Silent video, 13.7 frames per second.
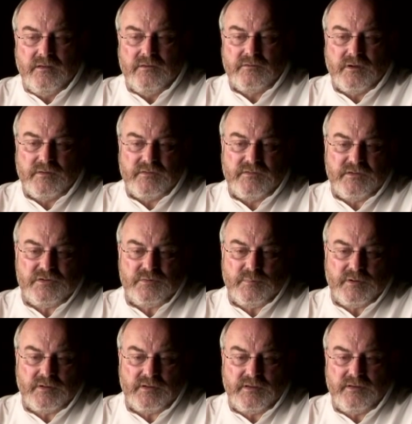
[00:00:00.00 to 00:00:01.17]
So our decision
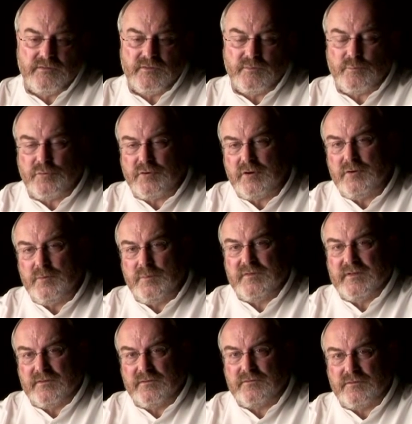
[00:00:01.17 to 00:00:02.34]
model here is probe,
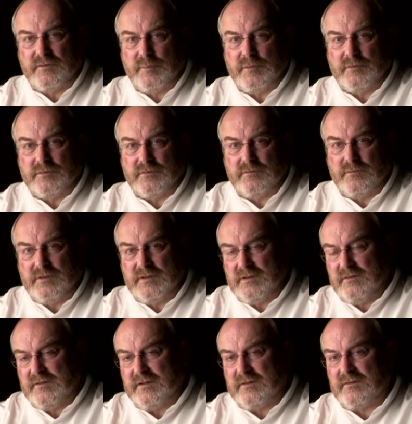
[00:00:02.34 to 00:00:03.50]
sense, respond. We
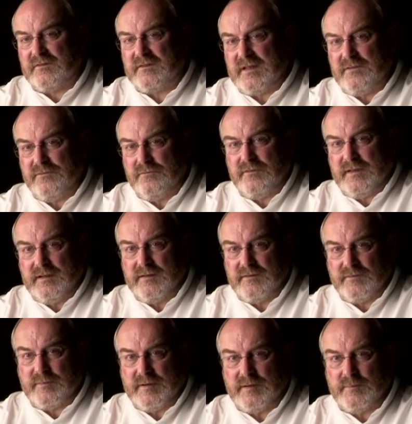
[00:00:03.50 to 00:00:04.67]
conduct safe-fail
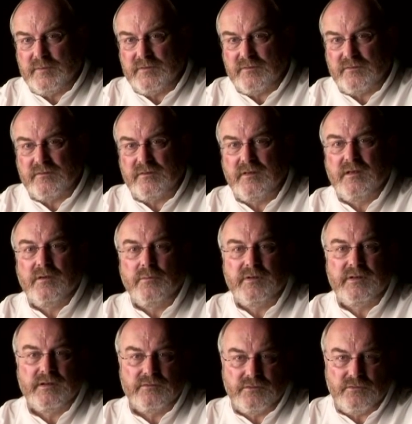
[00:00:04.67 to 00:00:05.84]
experiments. We
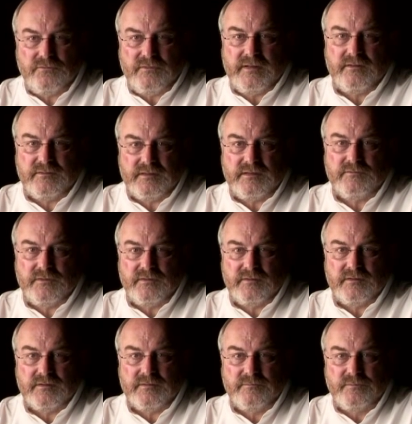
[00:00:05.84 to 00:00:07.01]
don't do fail-safe
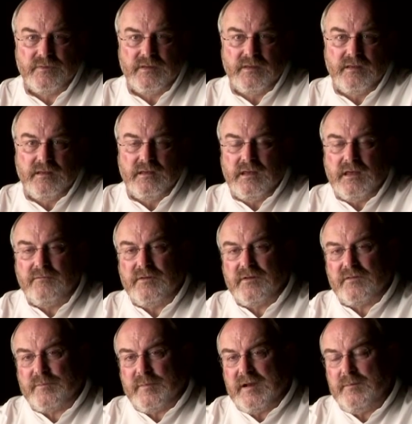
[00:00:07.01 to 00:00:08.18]
design. If an
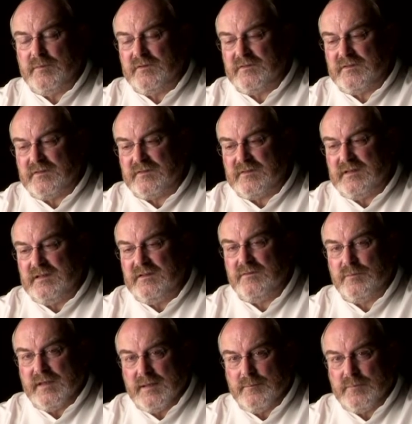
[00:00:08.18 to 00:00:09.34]
experiment succeeds,
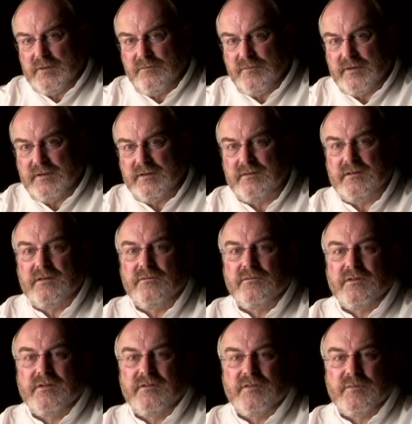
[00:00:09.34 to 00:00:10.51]
we amplify it.
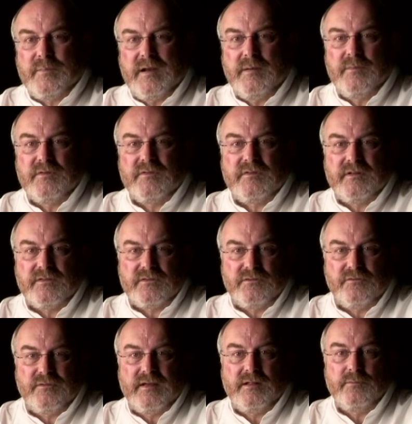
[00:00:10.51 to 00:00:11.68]
If an experiment starts to
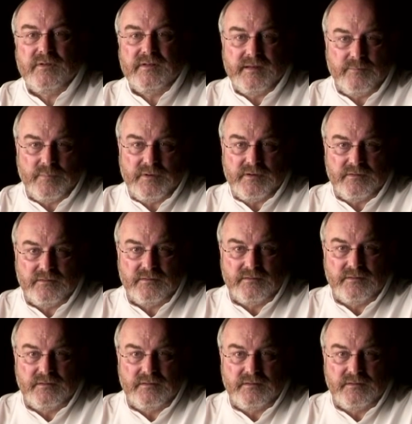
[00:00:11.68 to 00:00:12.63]
fail, we dampen it.